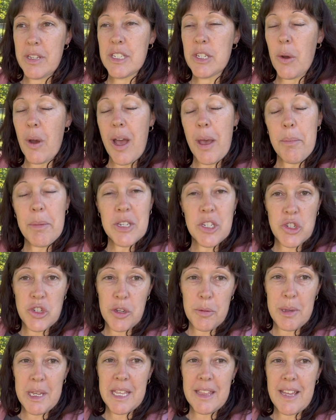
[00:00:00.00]
So I'm
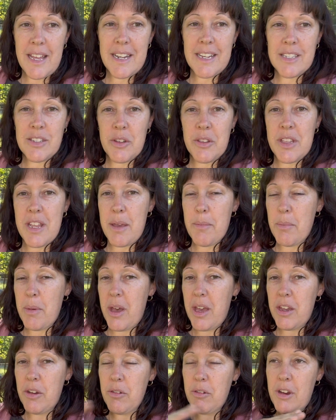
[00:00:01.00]
assuming that is on their
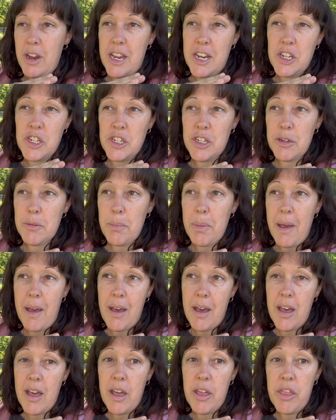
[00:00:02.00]
migration
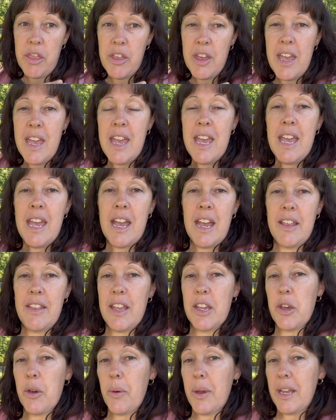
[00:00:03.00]
path and
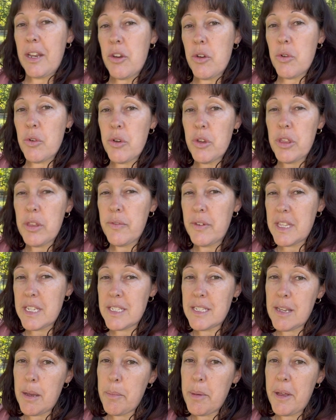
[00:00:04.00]
they're going north for the
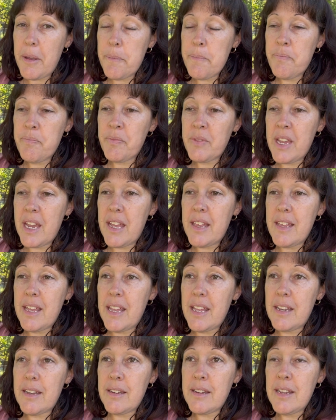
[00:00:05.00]
summer, and
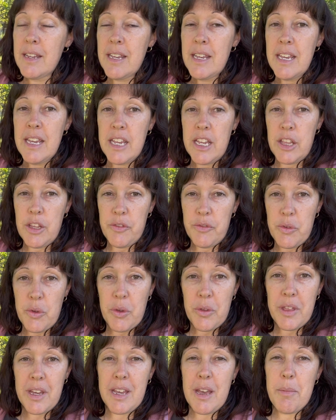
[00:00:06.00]
then in the
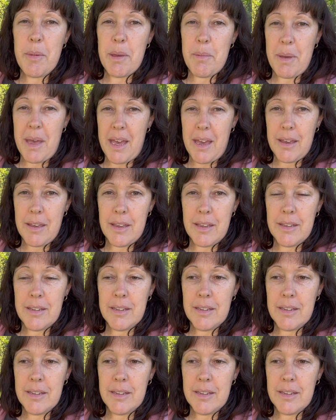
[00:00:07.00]
fall they're coming back